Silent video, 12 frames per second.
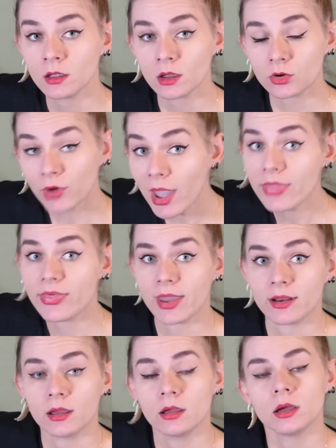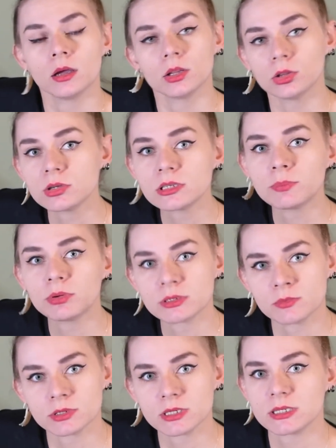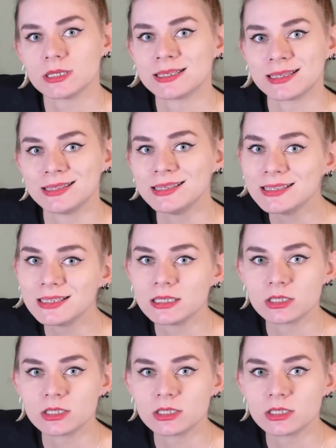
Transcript: Right then, toxoplasmosis is a disease